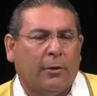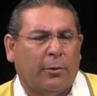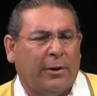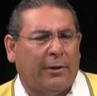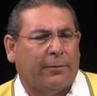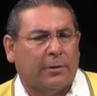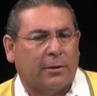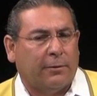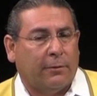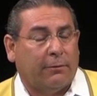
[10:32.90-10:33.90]
through the efforts
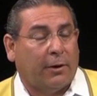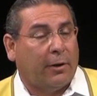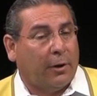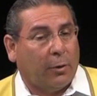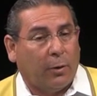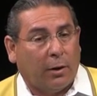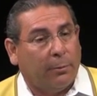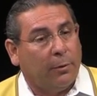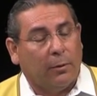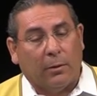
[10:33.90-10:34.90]
of a very
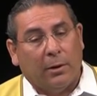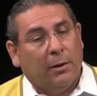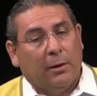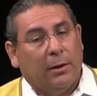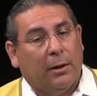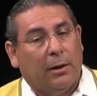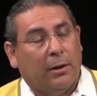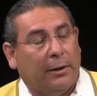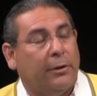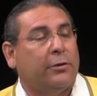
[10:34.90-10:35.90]
incredible uh,
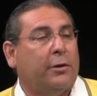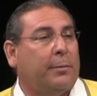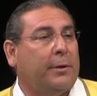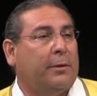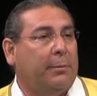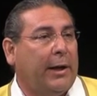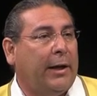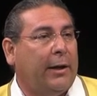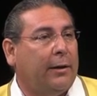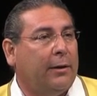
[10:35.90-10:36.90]
leadership at the
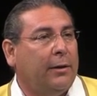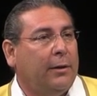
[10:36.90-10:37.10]
band